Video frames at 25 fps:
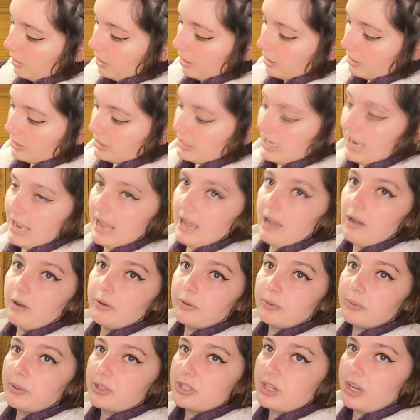far
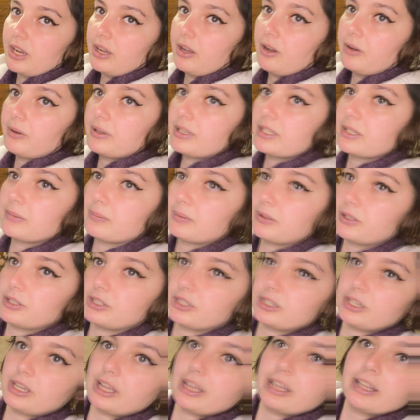down, which I always
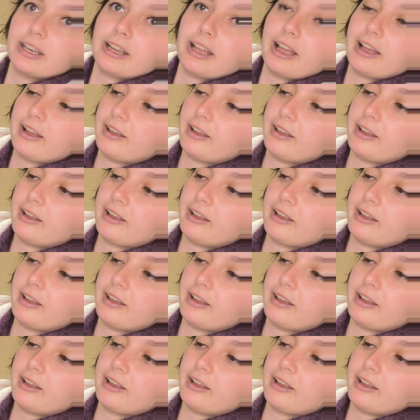appreciate